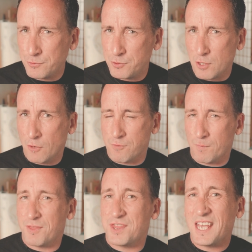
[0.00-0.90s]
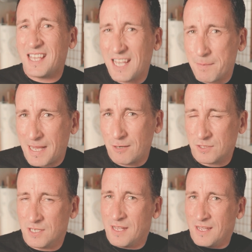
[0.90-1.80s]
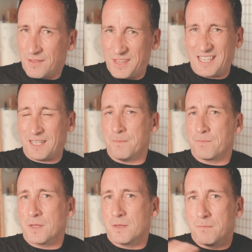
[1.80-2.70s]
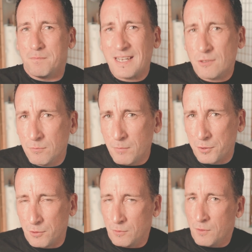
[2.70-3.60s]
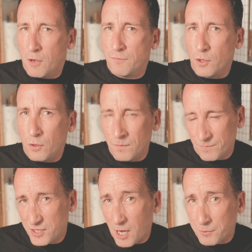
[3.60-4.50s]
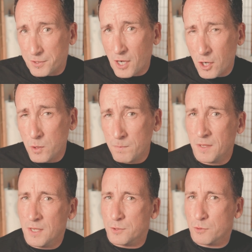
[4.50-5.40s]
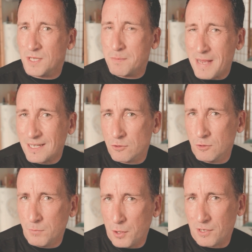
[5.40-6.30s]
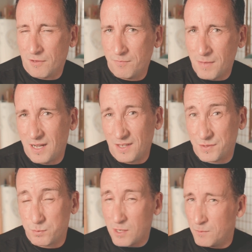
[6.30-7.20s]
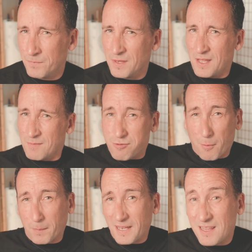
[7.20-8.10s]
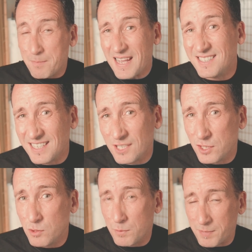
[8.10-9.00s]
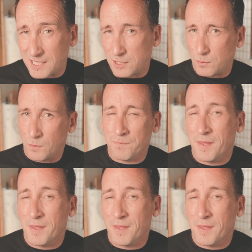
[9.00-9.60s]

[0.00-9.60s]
How do you go from thinking about the mental model of your childhood home to the mental model of Mars? Well, probably the best thing to do would be to